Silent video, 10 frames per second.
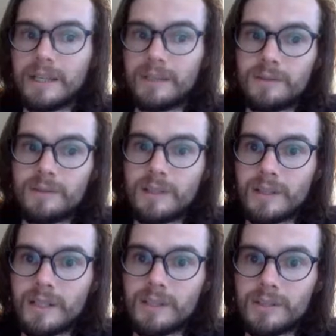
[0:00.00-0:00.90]
on the
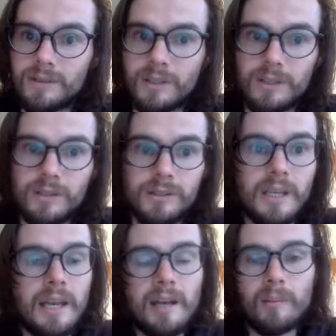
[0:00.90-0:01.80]
variation of creatures.
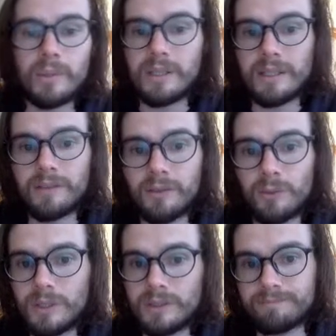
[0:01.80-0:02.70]
But if you
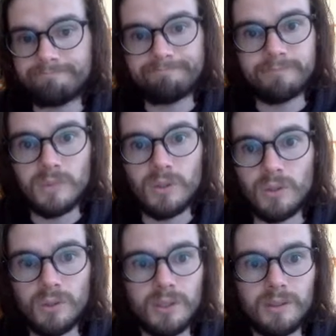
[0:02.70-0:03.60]
want,
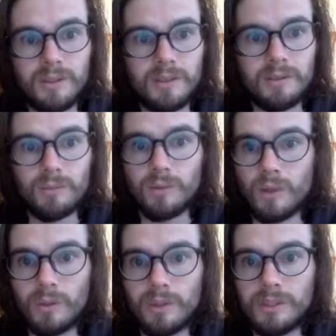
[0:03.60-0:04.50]
you can just
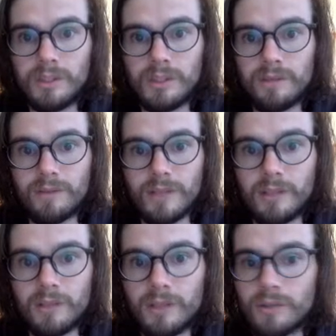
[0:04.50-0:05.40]
roll initiative for
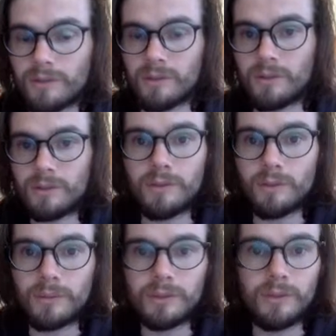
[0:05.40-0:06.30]
each creature if you
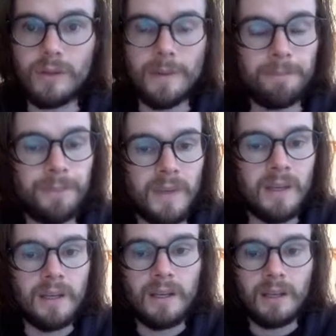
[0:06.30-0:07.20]
want to do that.
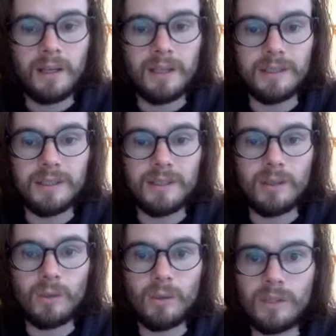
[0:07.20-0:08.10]
It's
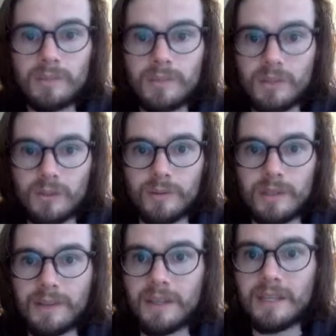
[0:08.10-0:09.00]
all up to you.
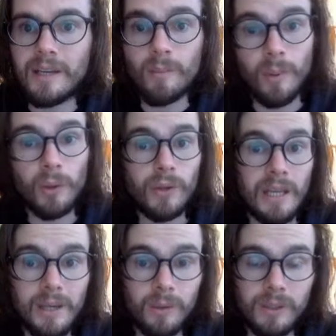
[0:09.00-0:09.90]
I think they are both
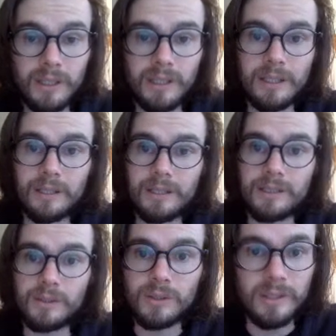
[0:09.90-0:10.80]
equally
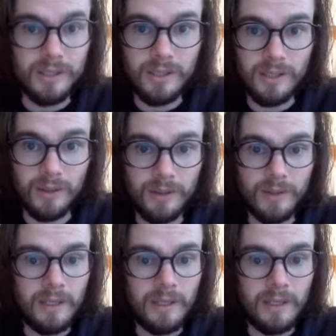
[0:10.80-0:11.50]
as good as each other,